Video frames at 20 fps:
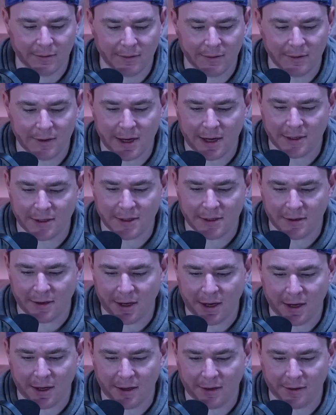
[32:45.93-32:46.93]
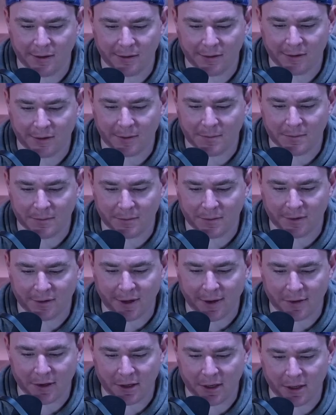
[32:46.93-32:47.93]
nine to eight, something,
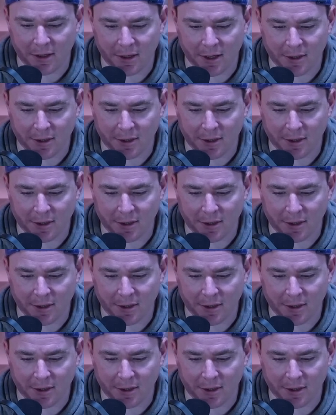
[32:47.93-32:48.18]
seven, eight, nine